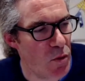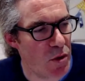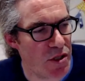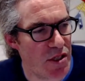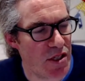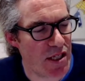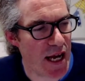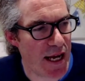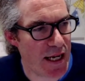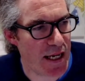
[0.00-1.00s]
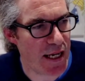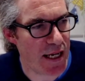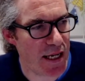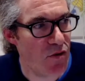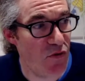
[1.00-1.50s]
to say,
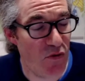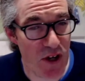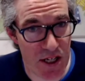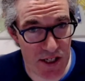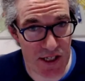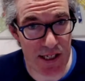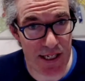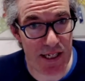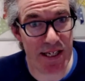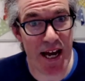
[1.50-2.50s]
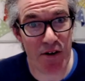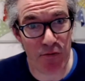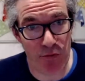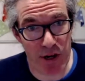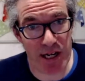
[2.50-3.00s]
firstly, get a
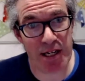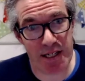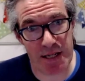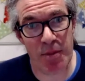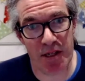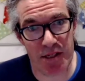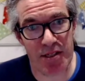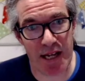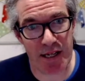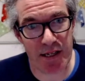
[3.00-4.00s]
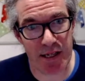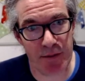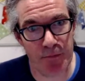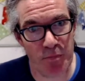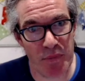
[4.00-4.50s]
really deep
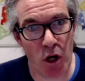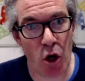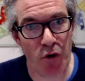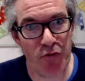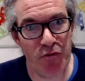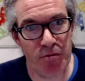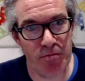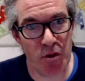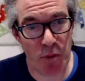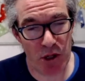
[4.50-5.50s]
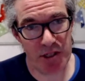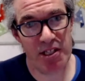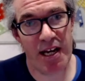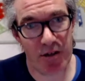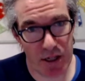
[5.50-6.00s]
understanding of the
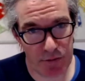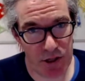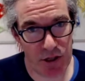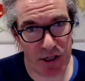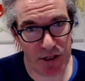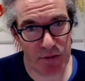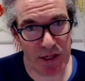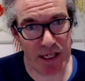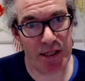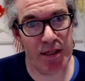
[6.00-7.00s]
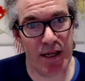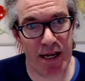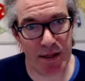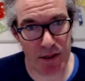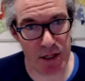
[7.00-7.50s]
policy outcomes you're trying to meet
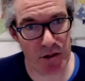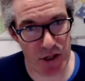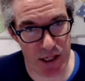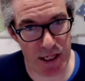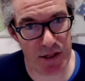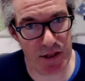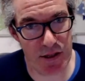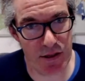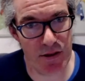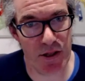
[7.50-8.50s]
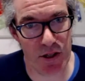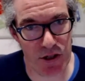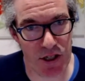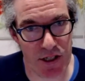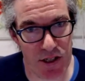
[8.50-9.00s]
and the user needs that
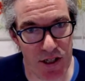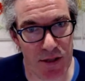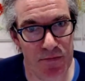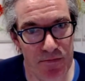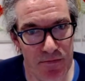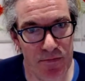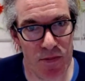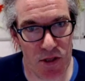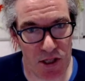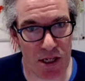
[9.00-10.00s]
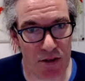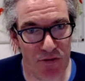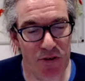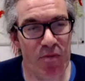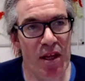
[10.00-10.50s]
you're trying to
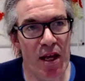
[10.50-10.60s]
serve,